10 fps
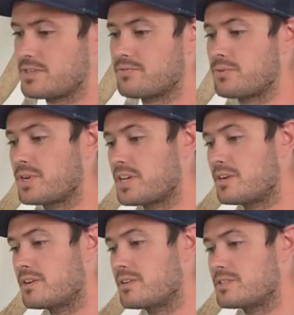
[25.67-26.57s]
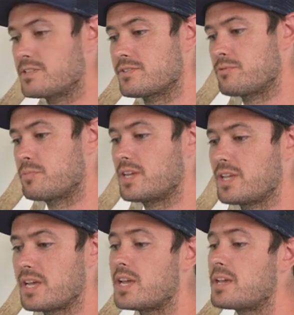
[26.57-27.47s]
this for deer, is this for big
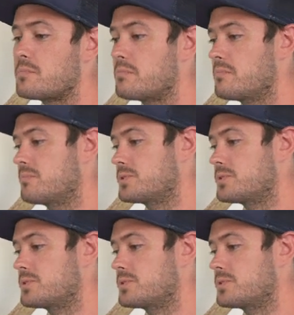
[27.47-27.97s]
game?